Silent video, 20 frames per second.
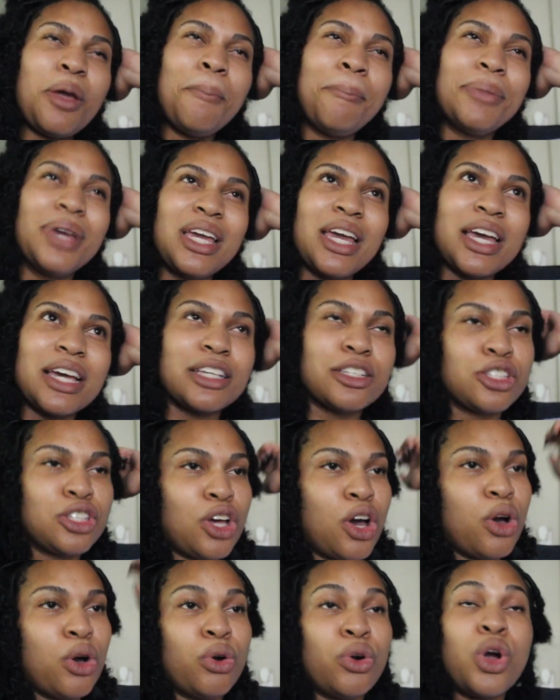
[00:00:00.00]
But yeah,
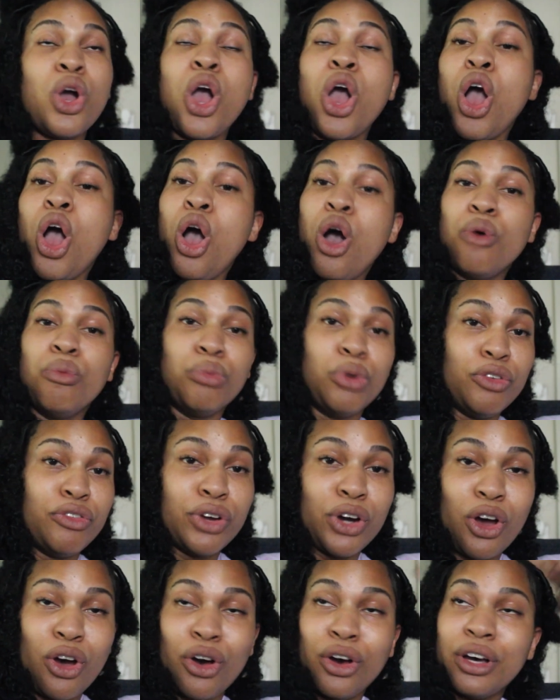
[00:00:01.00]
so
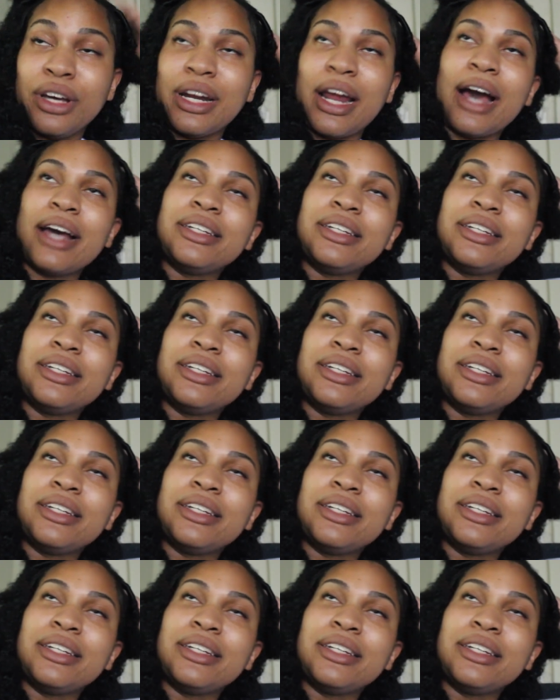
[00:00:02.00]
moving on,